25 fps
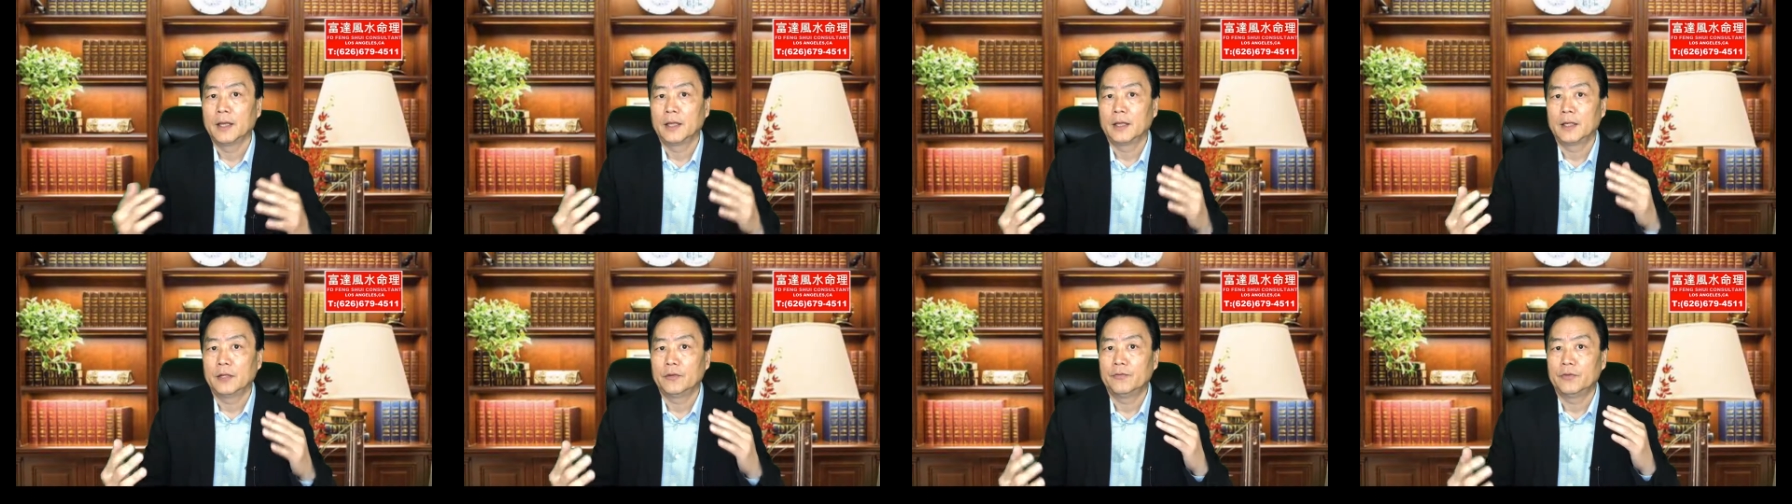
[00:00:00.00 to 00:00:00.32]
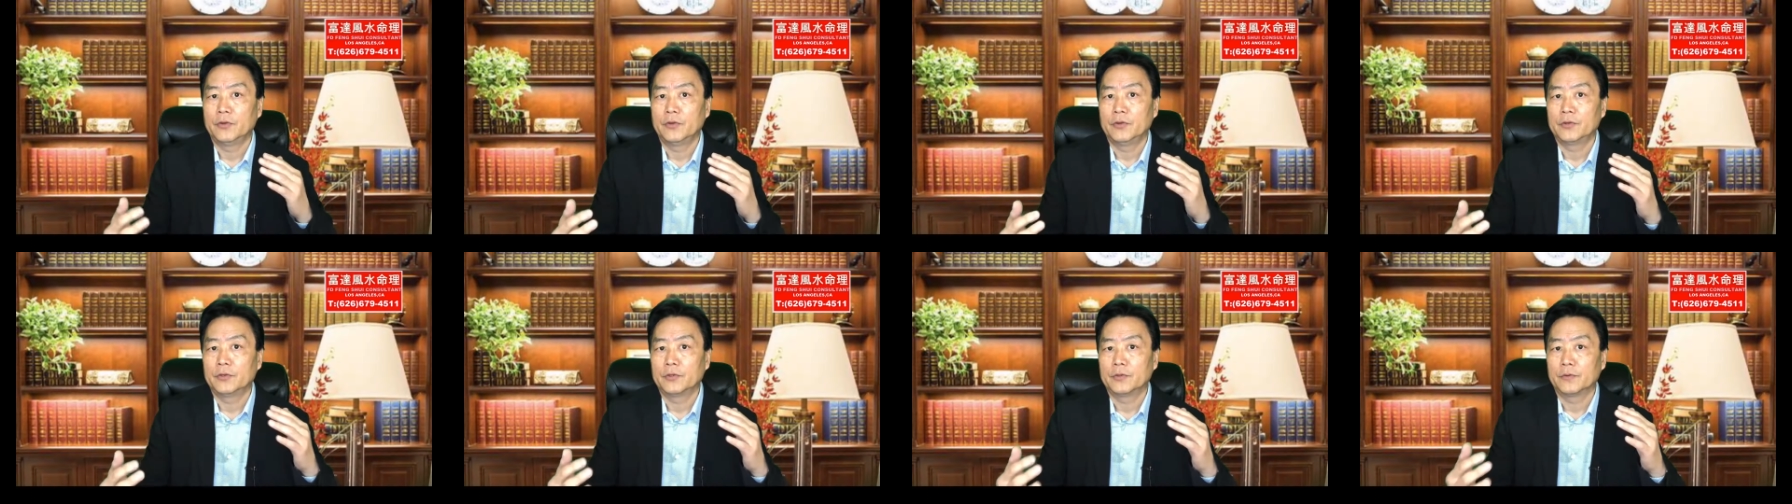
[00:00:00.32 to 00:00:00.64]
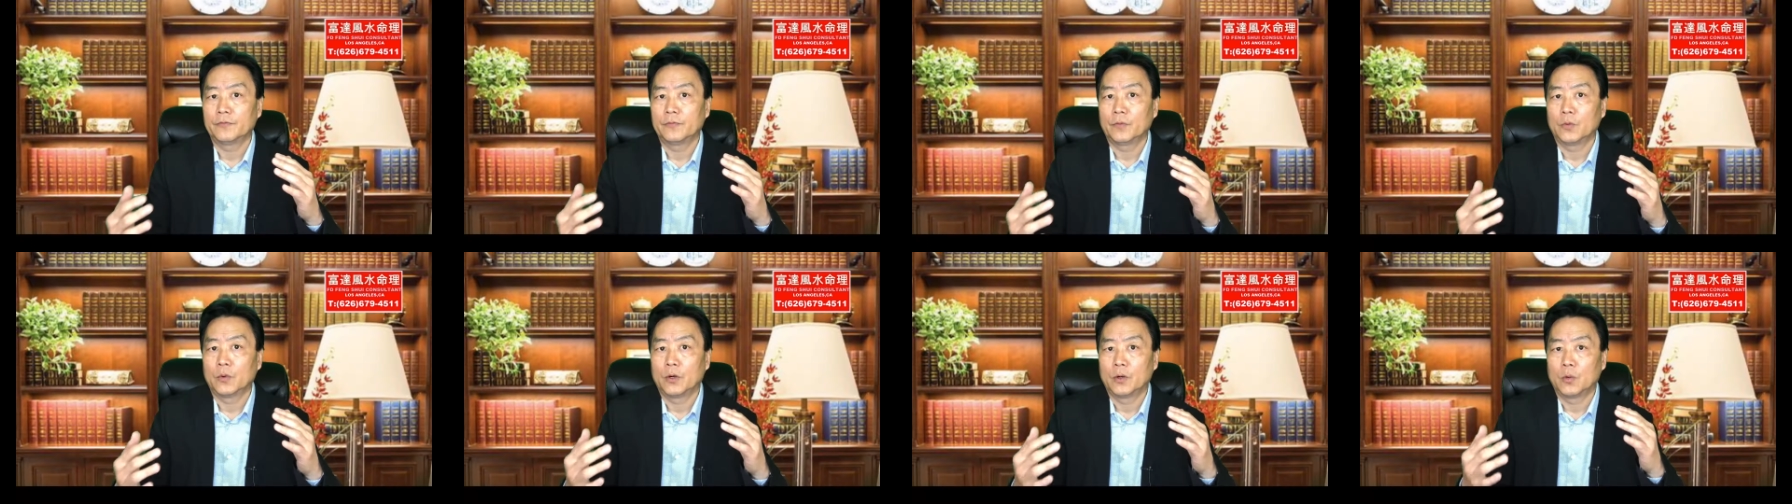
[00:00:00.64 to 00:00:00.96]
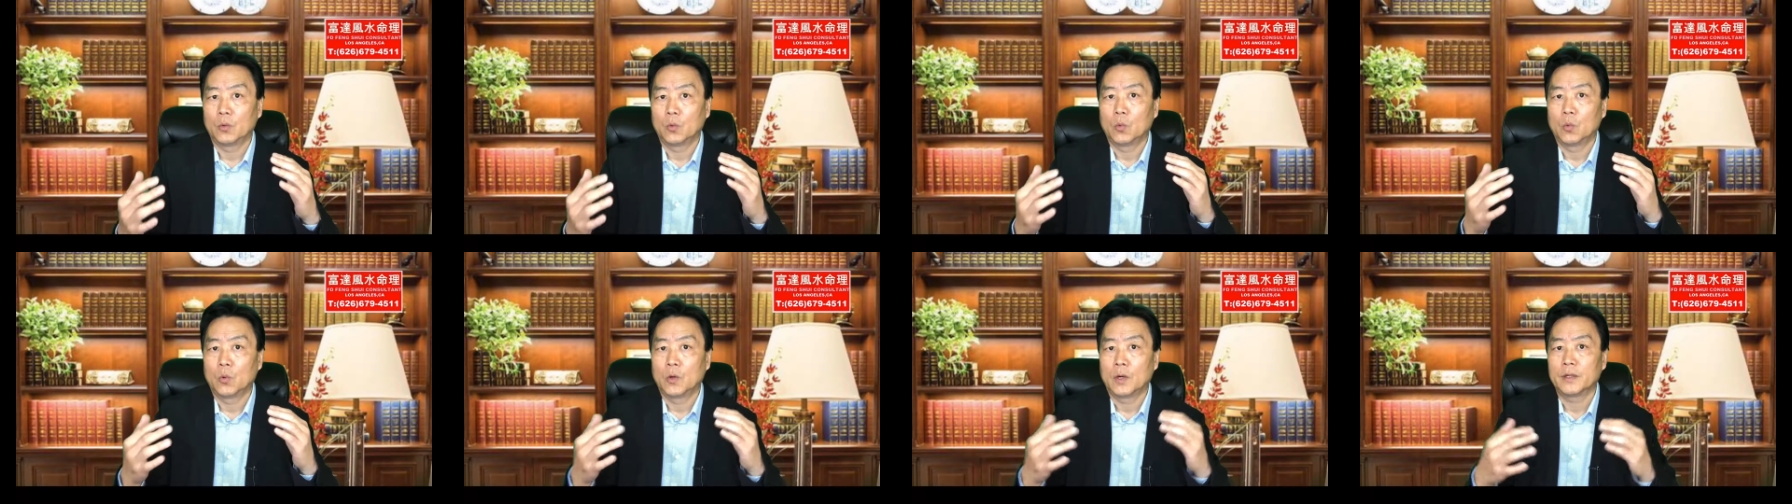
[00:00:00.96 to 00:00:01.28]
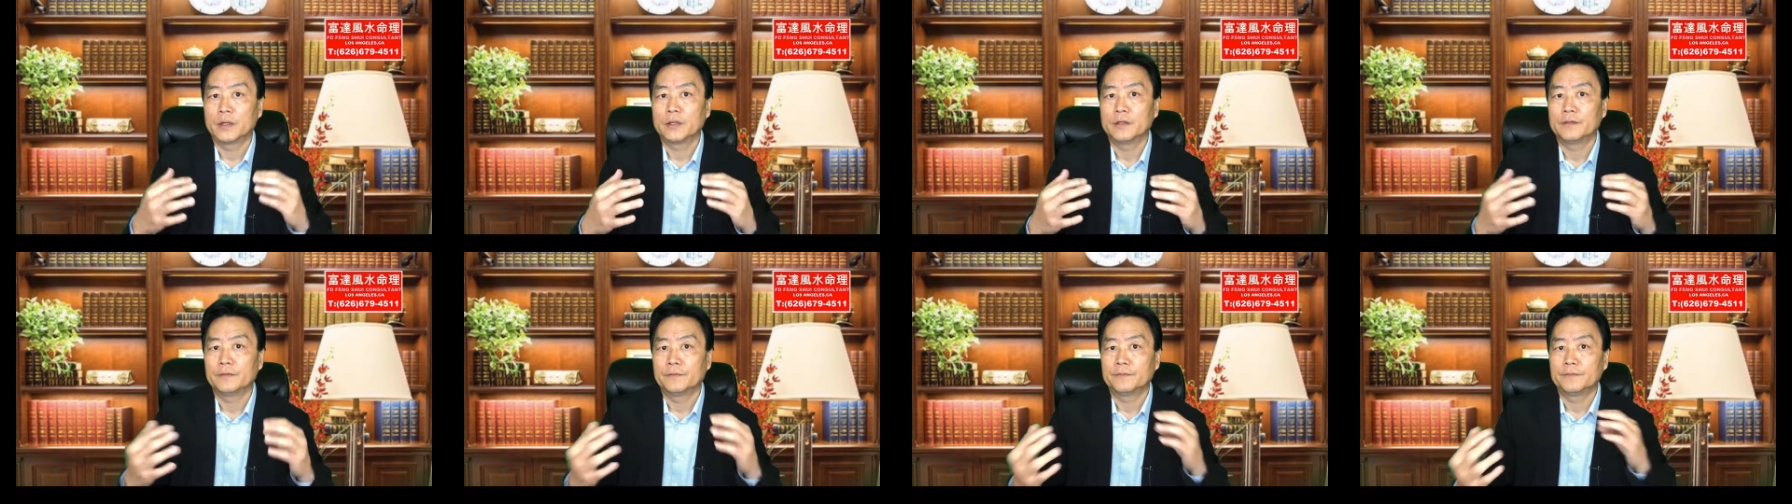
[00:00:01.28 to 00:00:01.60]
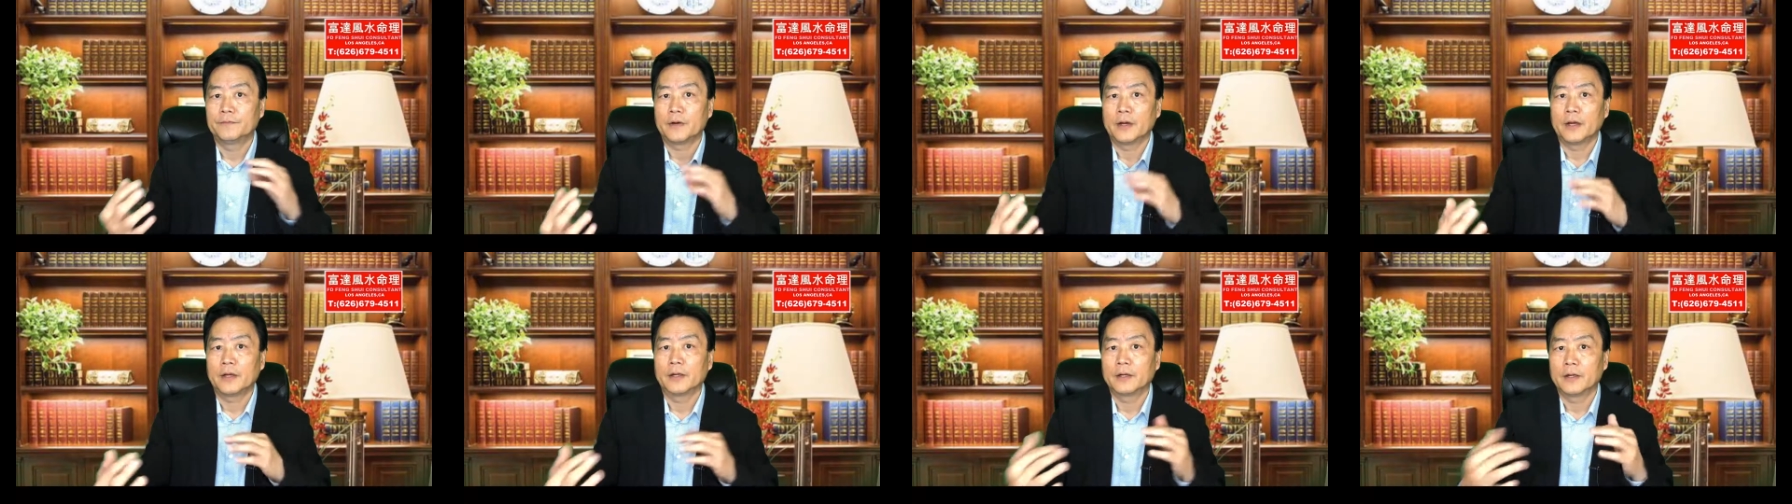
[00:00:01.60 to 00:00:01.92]
if you use water and
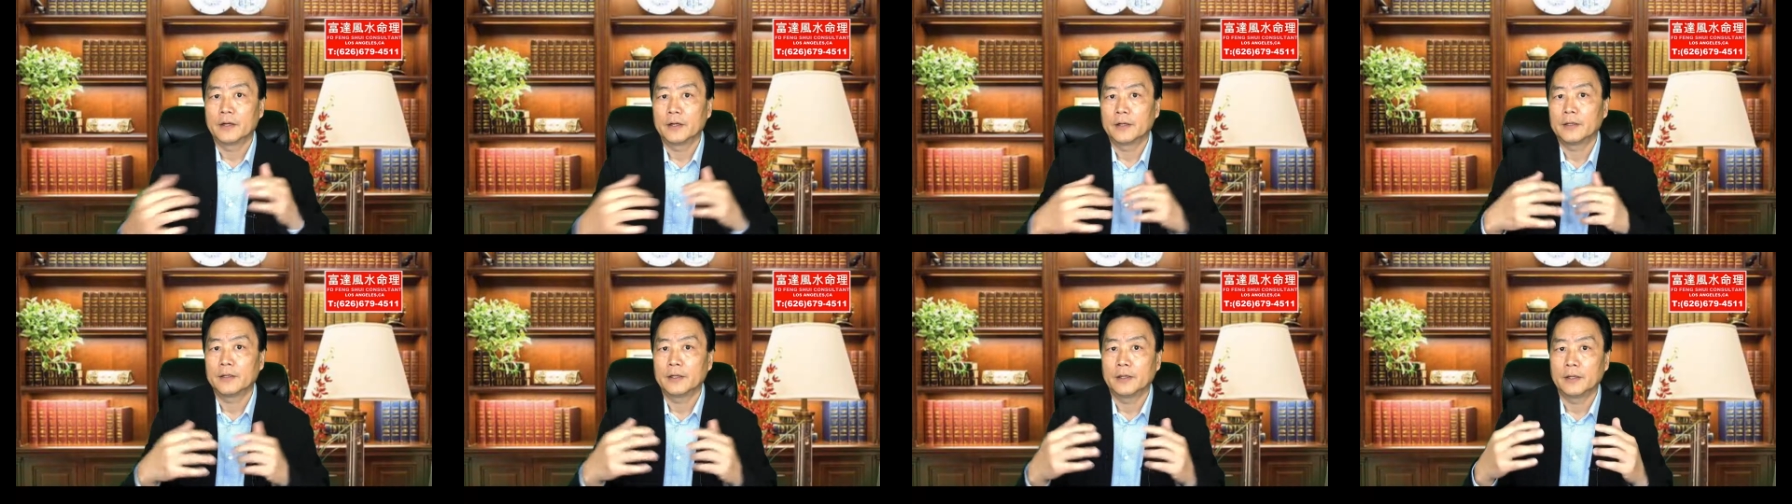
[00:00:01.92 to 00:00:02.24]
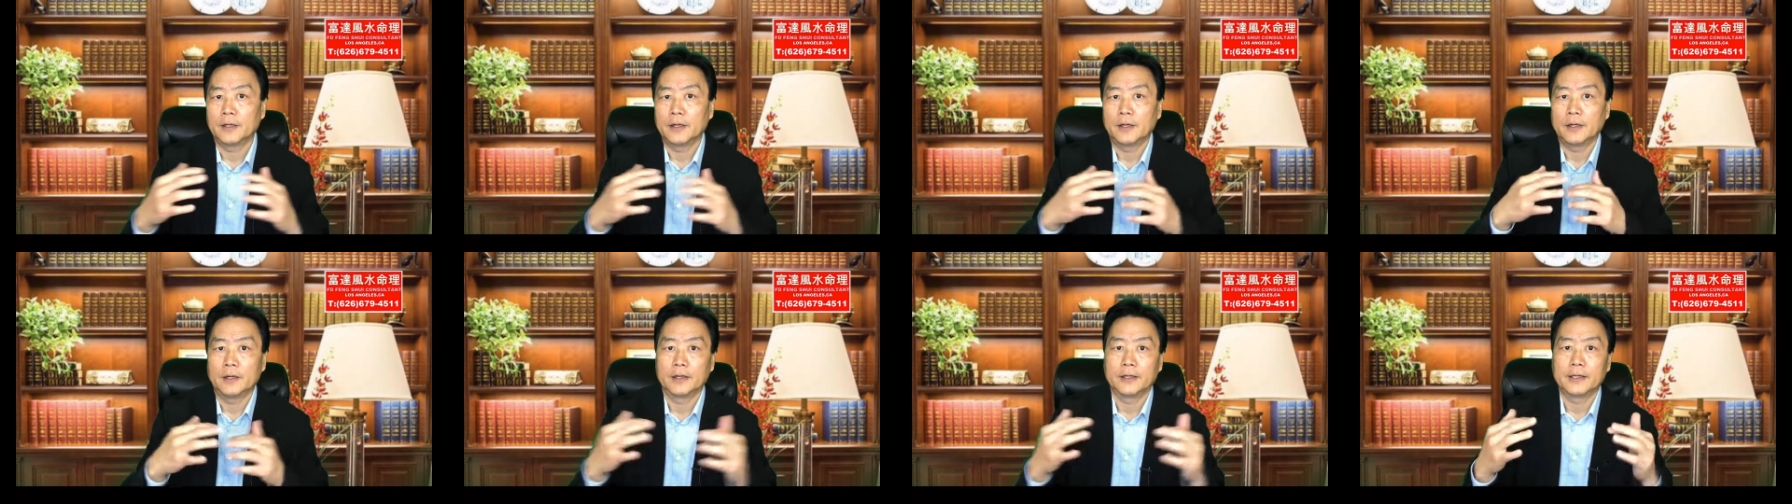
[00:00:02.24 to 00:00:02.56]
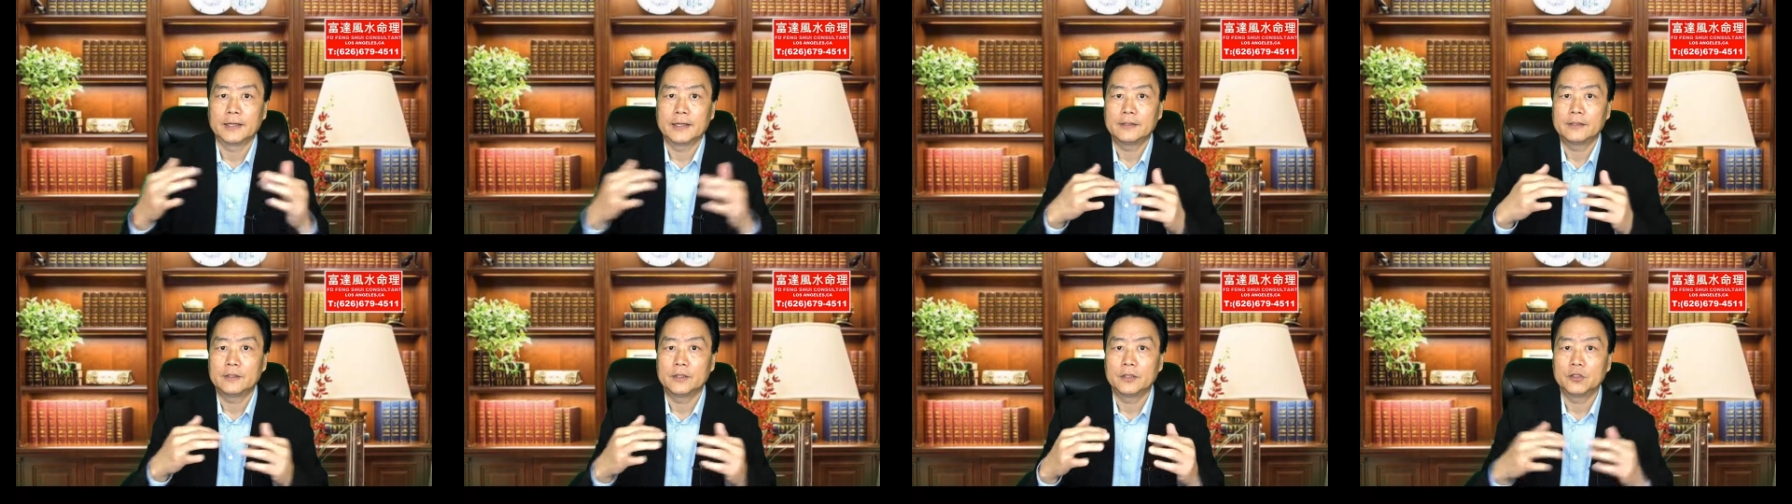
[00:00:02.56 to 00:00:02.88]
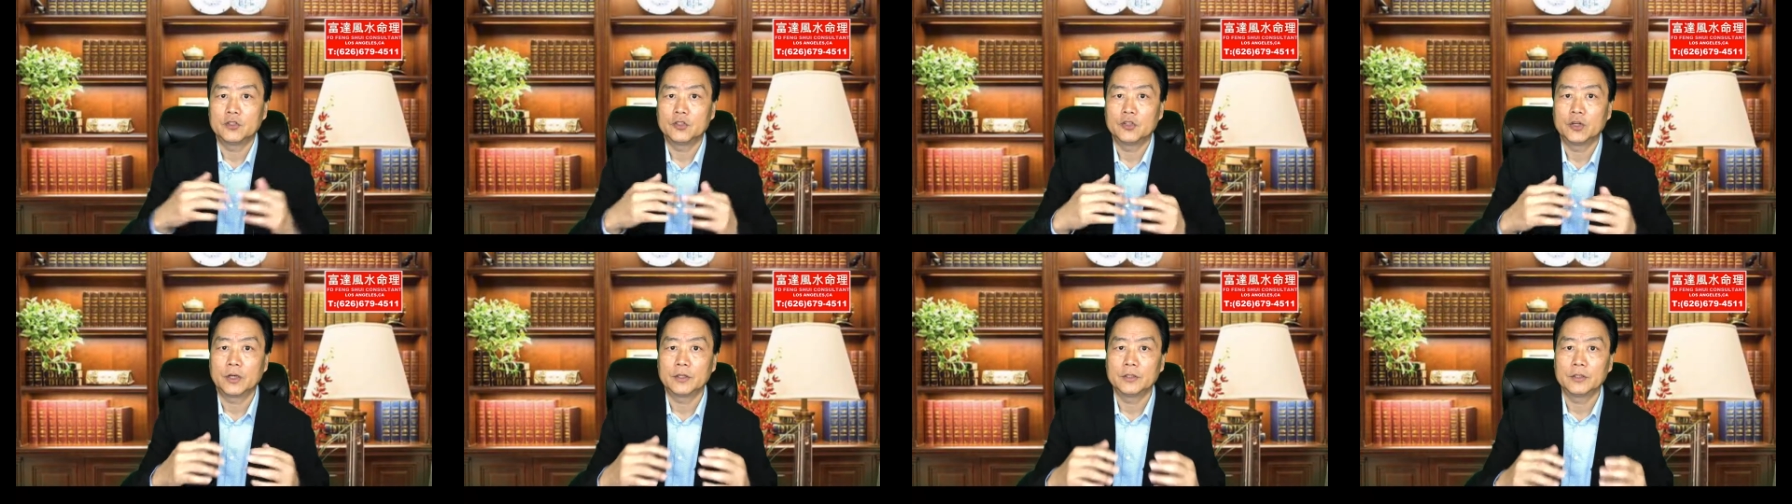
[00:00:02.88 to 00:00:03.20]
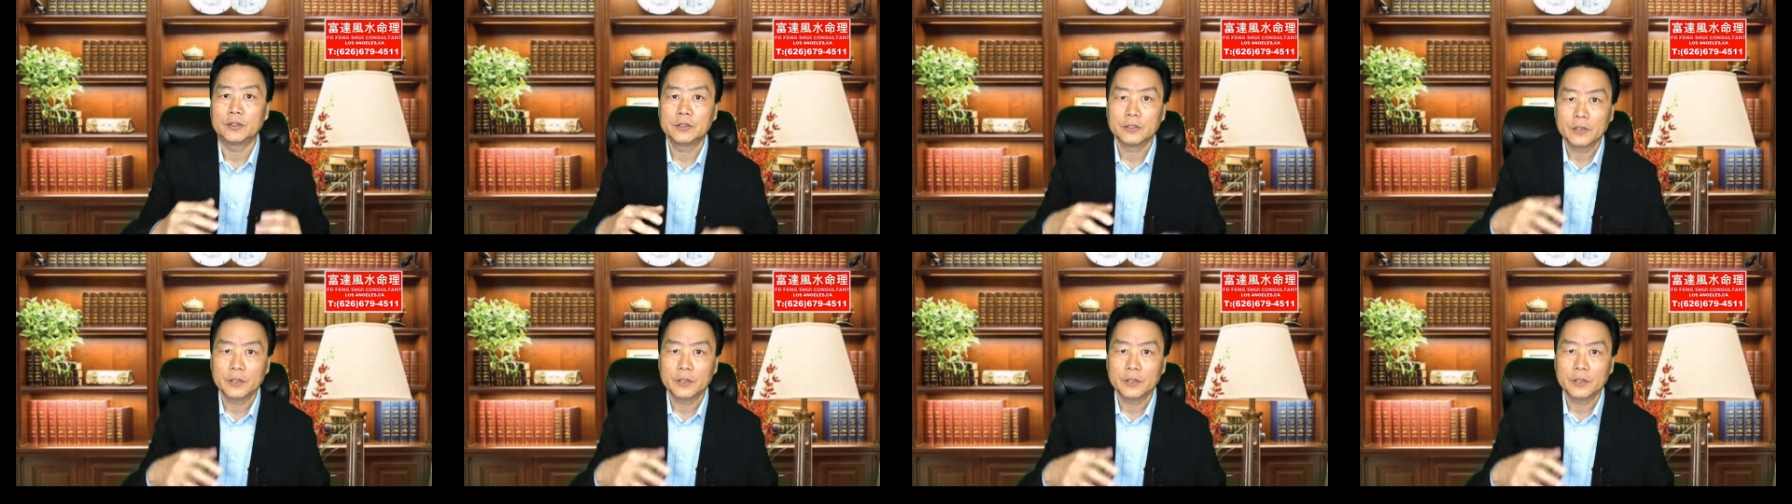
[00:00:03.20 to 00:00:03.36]
fire color against each other,